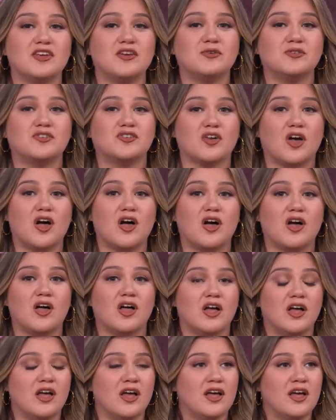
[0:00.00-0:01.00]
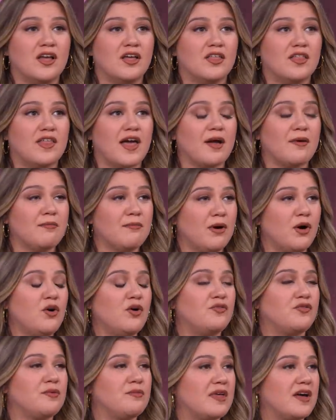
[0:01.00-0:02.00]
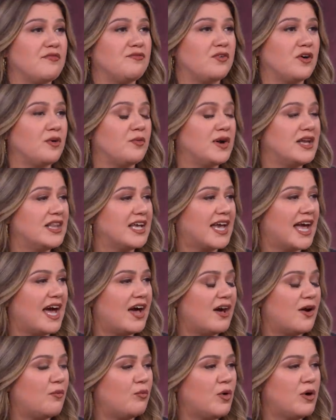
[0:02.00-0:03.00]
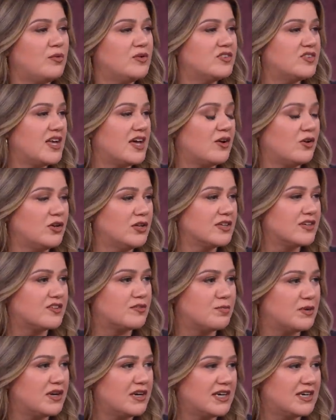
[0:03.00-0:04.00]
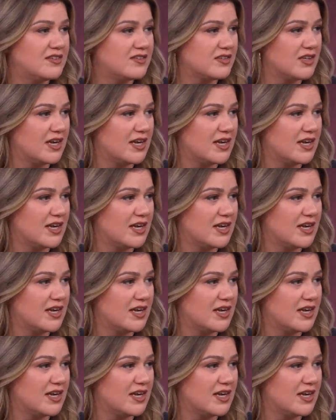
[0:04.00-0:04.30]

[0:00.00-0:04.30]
that you saw that mole from that far away, like what was that whole experience